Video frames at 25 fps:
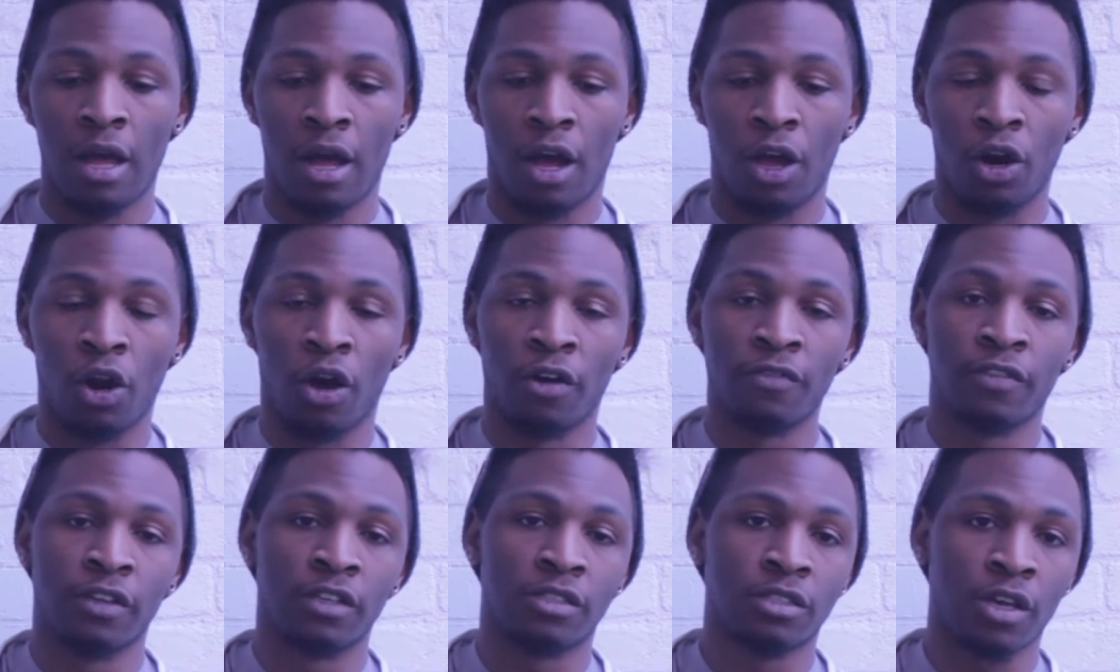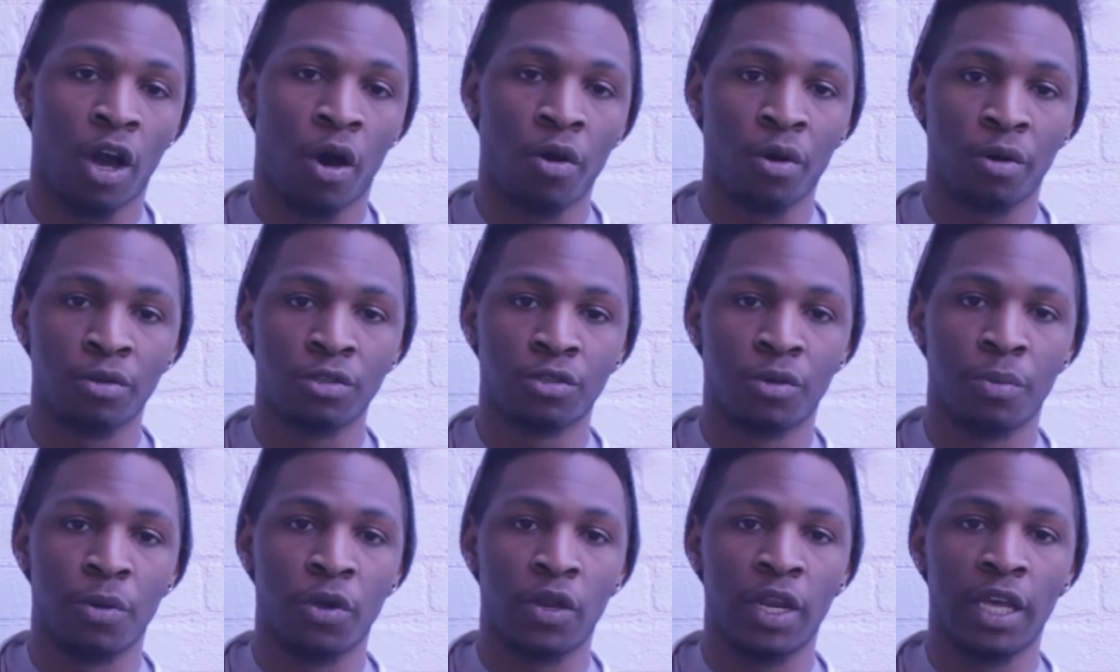A lot of the
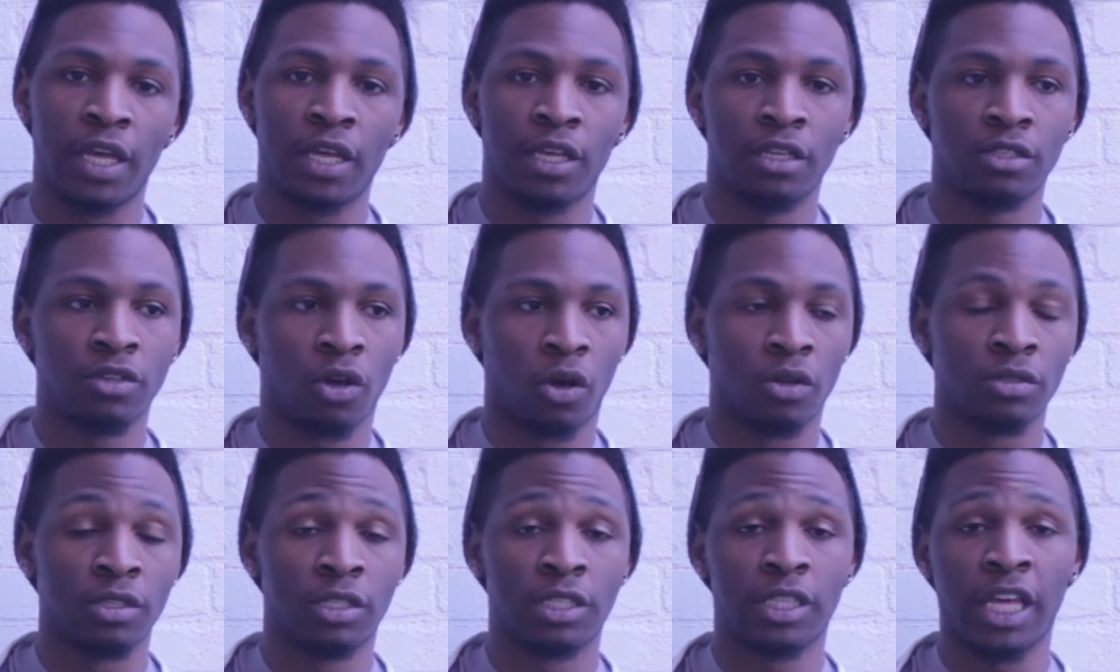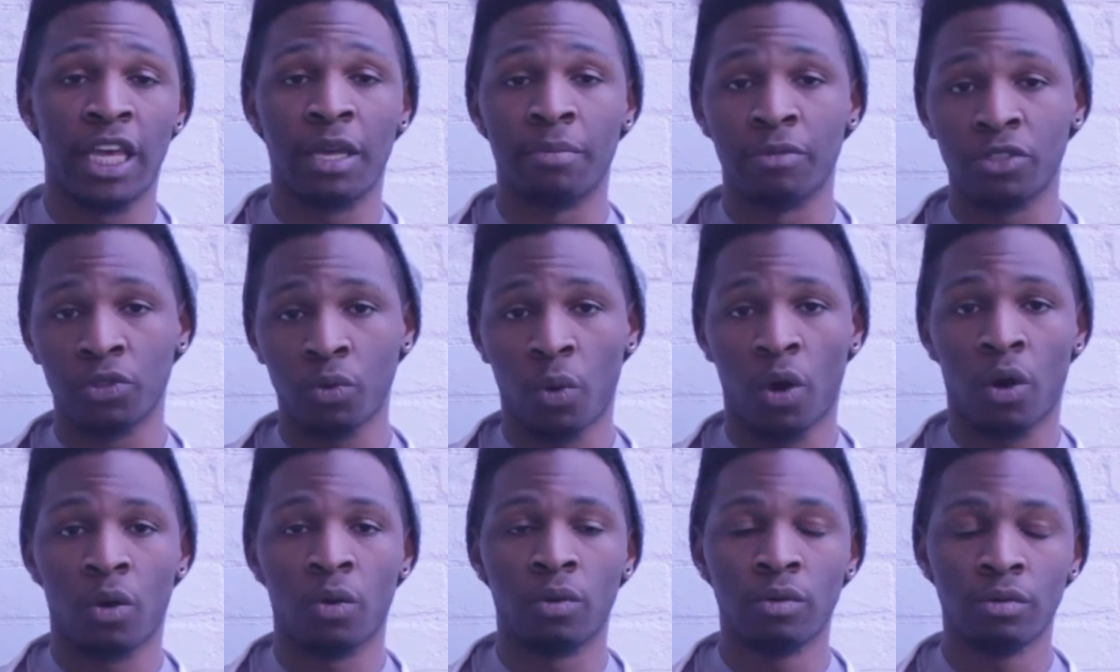Skullgirls communities on Steam as
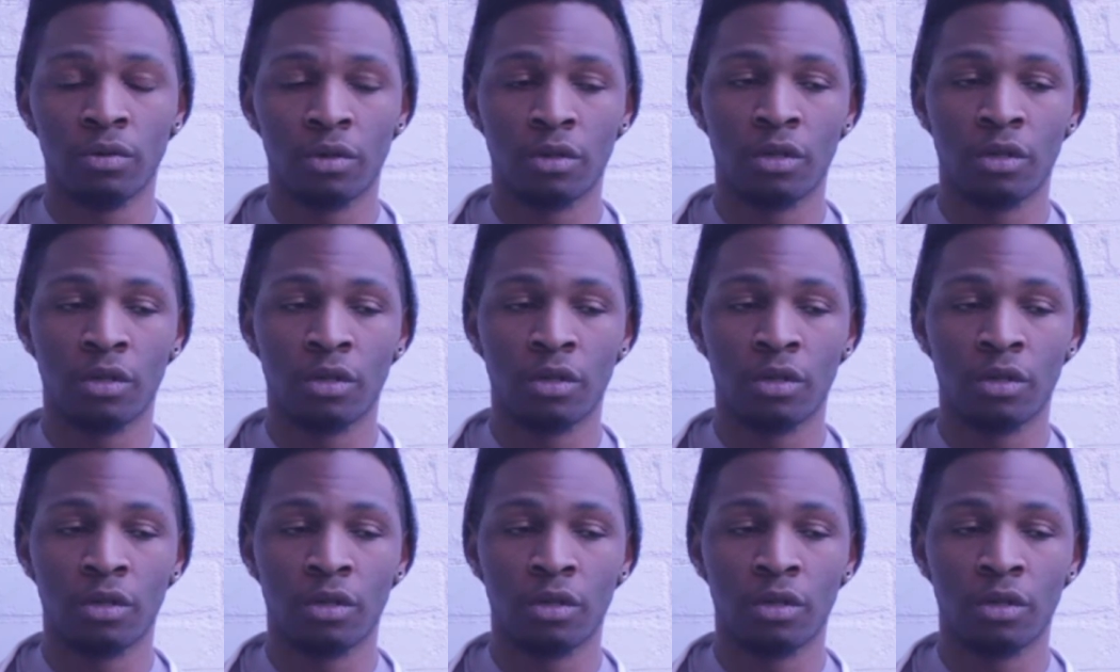well.